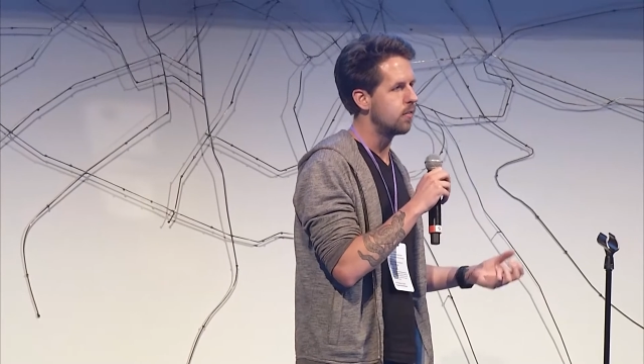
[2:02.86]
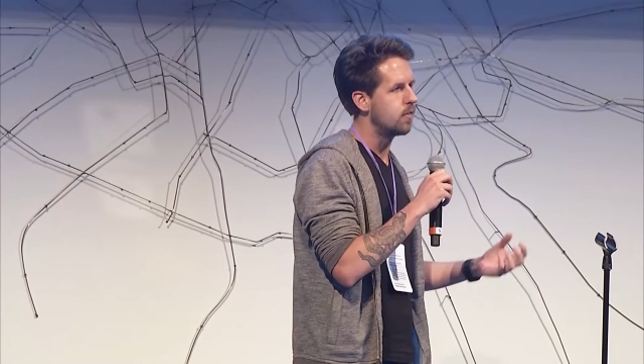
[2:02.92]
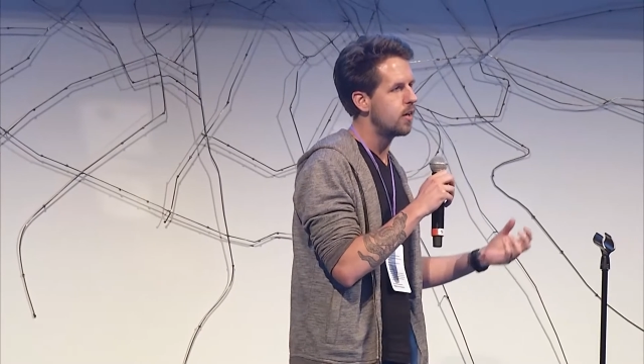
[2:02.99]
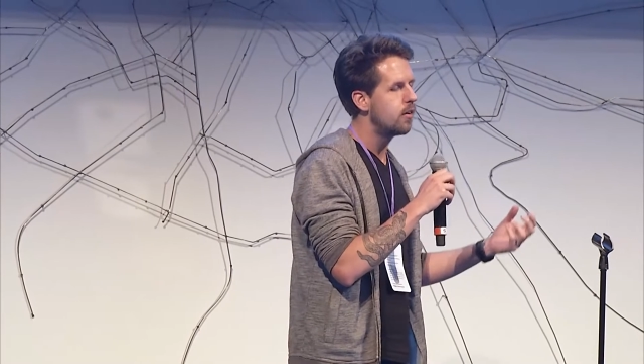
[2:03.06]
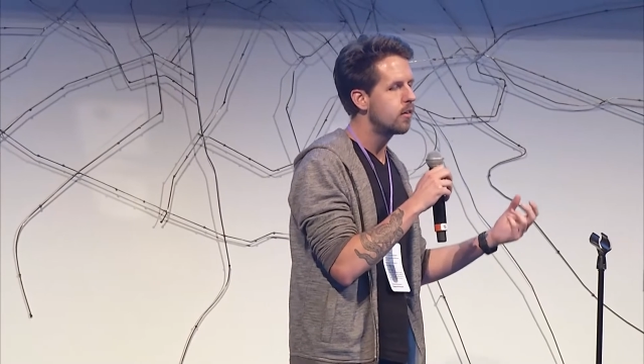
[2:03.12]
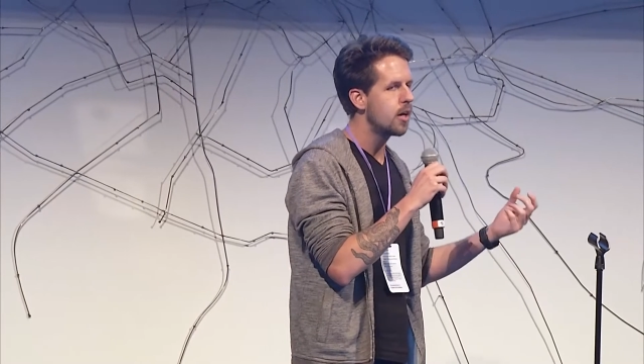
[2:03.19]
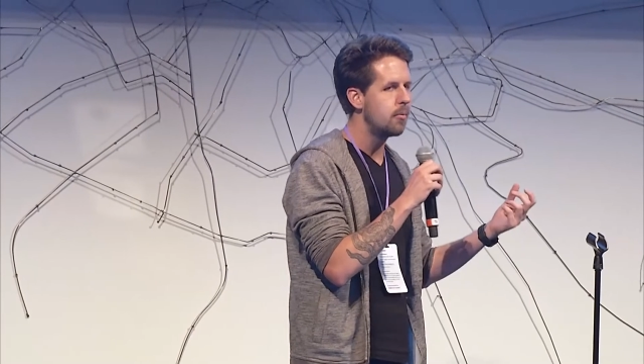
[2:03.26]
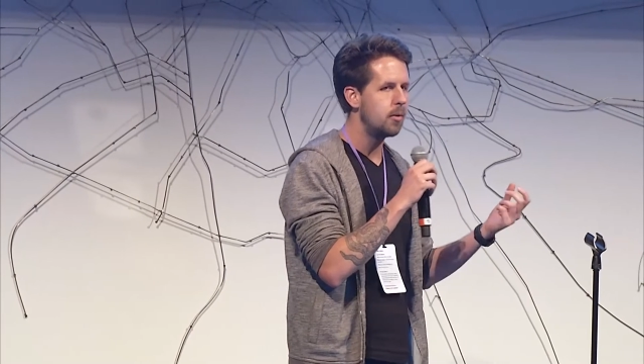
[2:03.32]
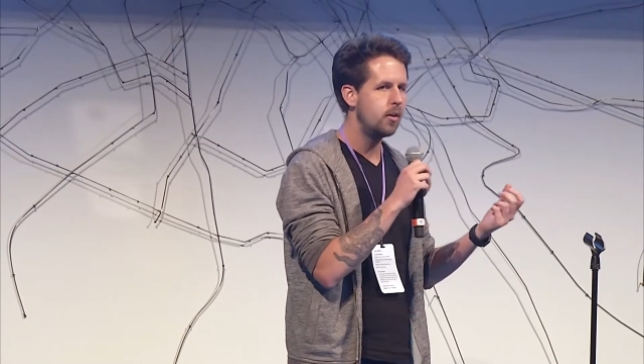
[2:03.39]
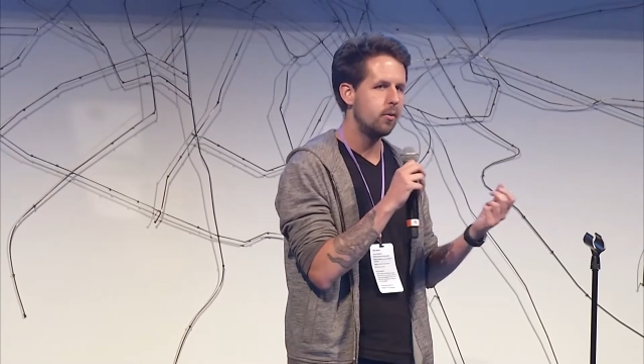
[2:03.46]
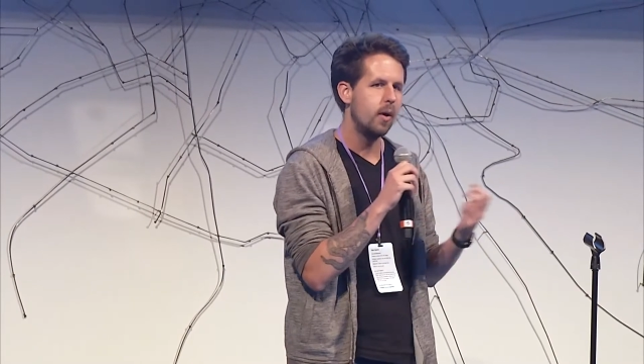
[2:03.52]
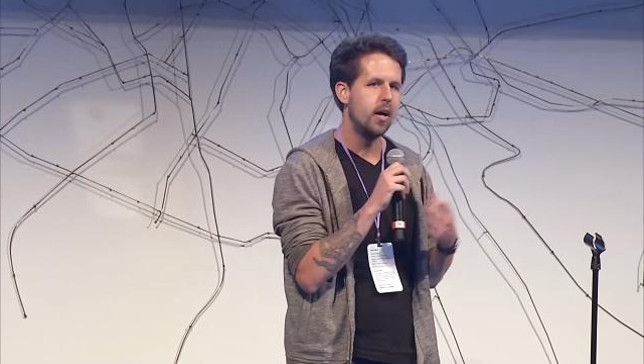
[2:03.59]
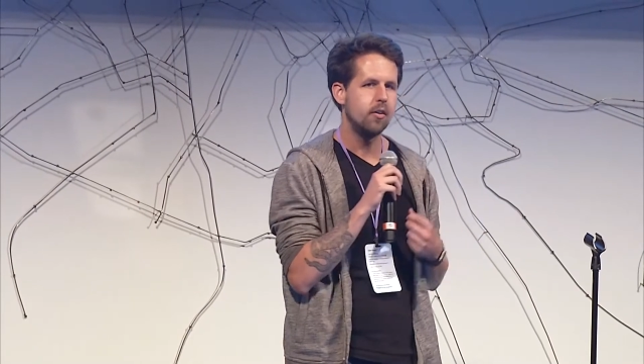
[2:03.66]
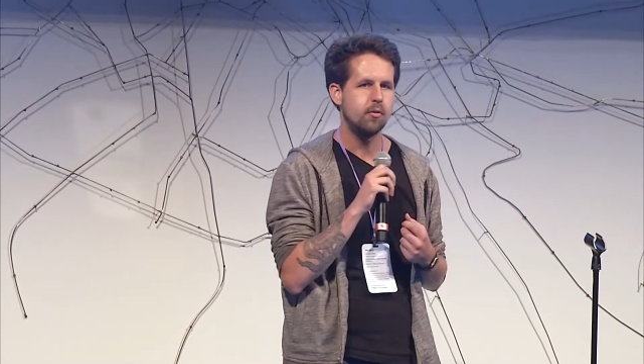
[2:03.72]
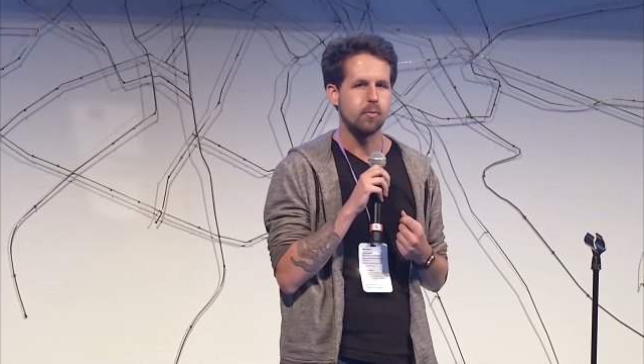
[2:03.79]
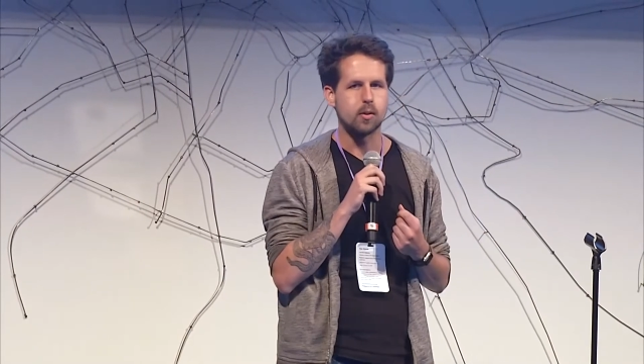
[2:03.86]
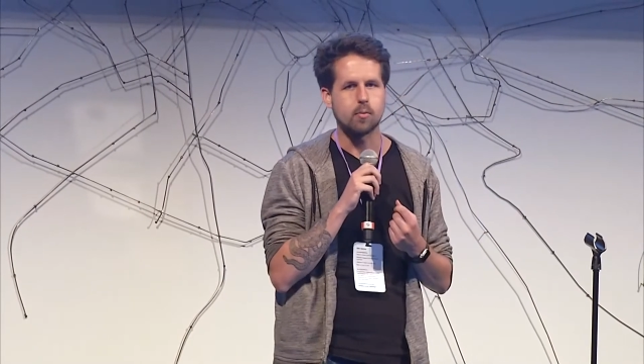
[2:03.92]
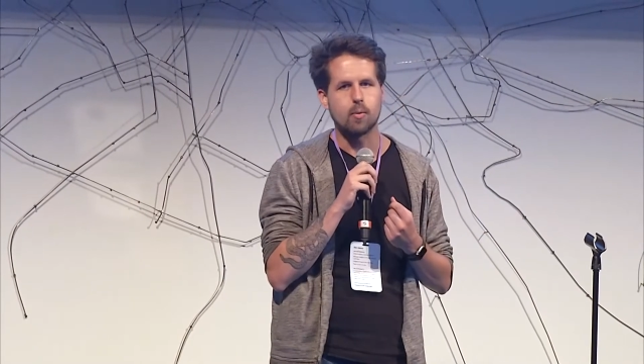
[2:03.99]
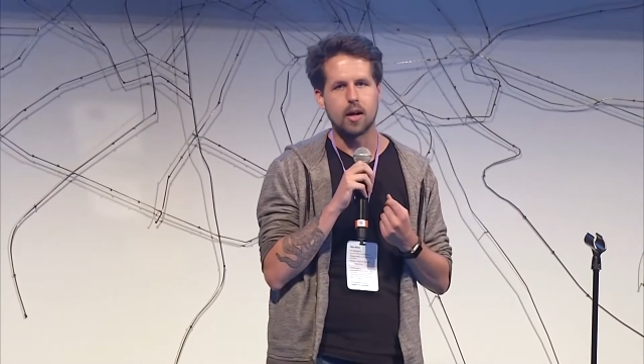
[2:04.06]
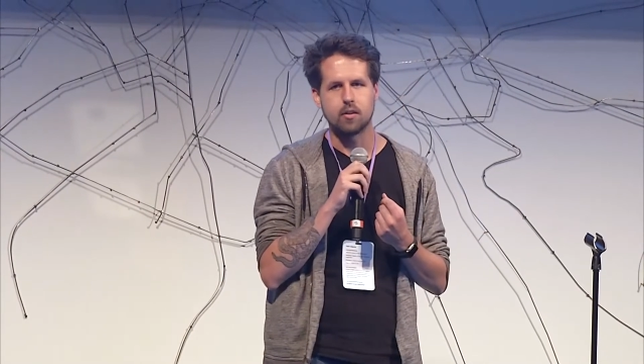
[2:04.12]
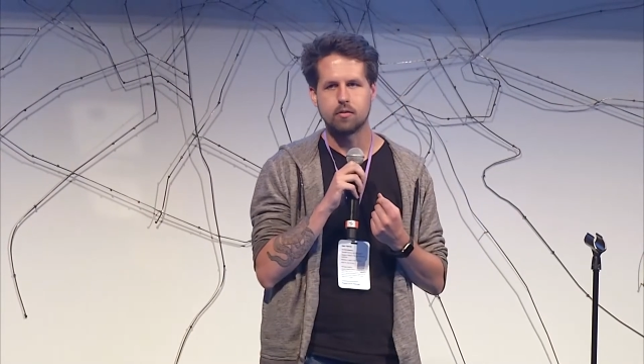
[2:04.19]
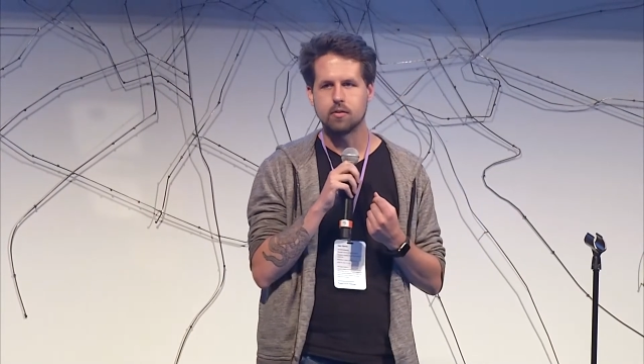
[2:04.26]
they are coming to us with
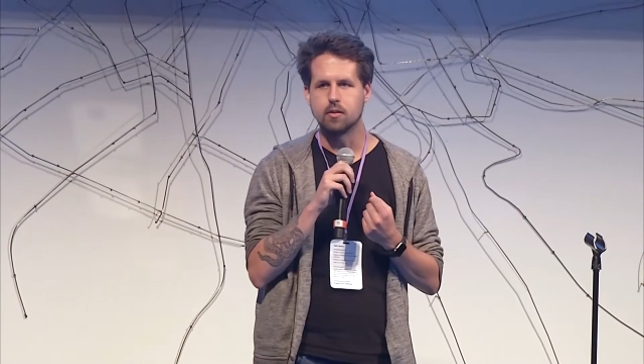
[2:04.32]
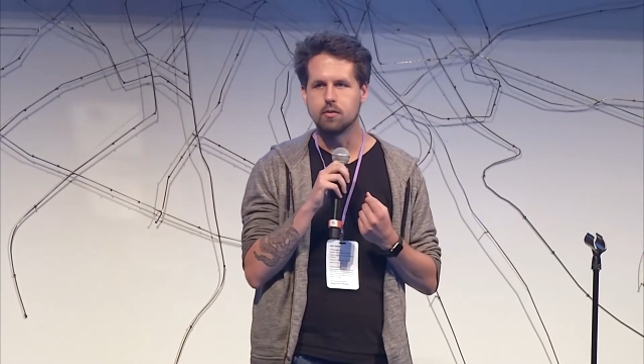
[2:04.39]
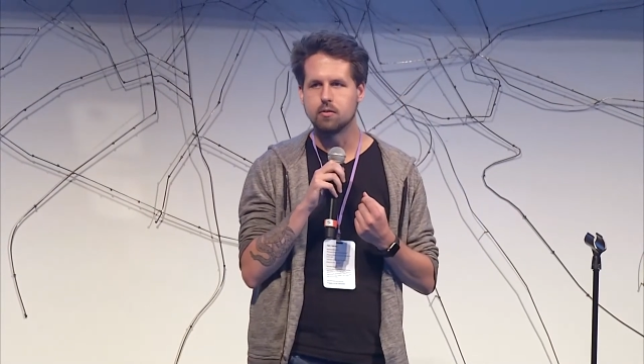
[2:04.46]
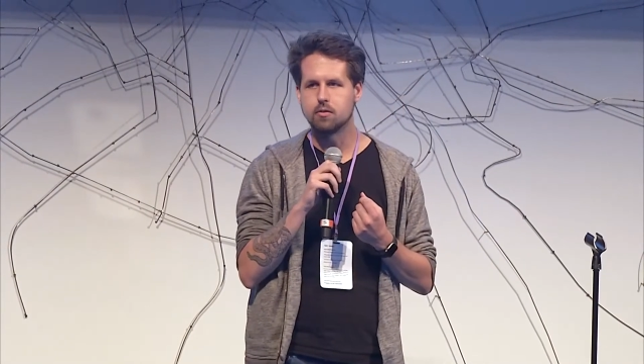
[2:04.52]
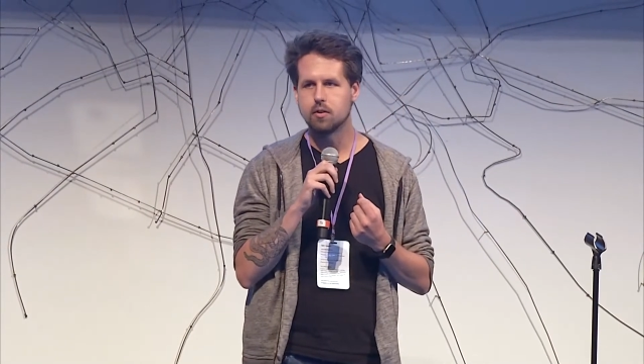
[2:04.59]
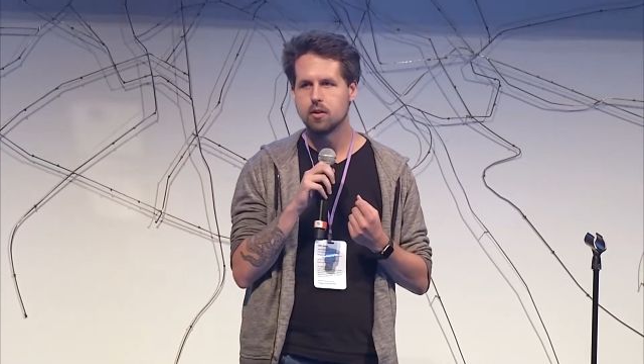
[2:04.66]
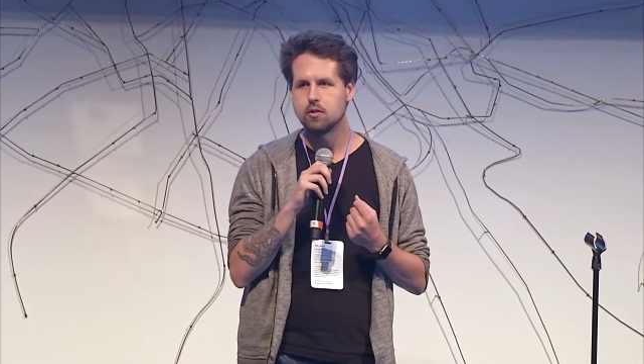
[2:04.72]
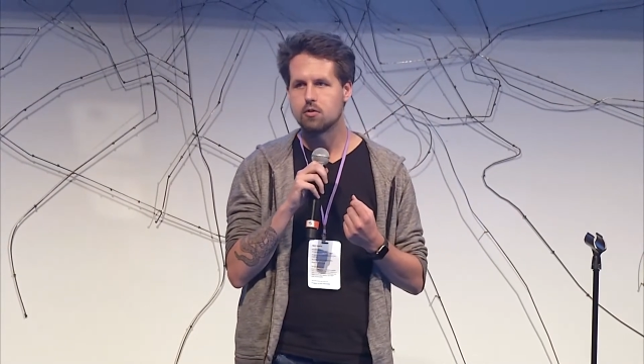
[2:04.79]
questions,